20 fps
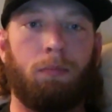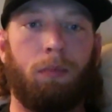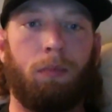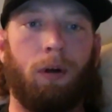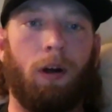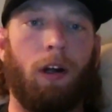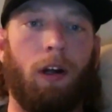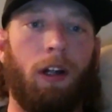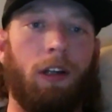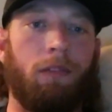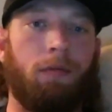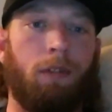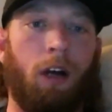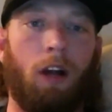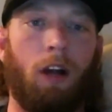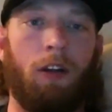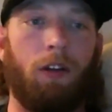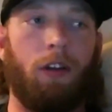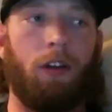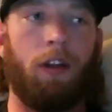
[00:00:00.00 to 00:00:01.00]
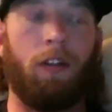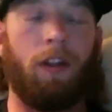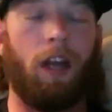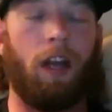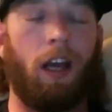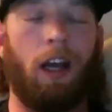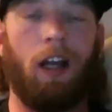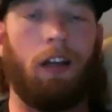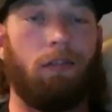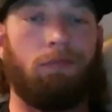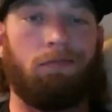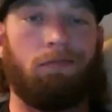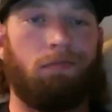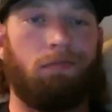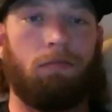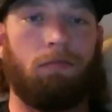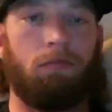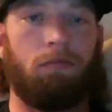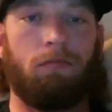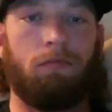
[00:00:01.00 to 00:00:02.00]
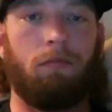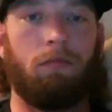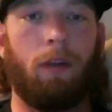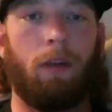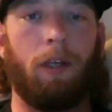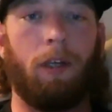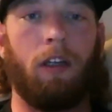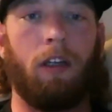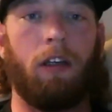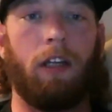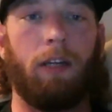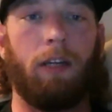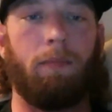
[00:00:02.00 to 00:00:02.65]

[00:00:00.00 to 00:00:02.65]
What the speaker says: but other than that, I mean,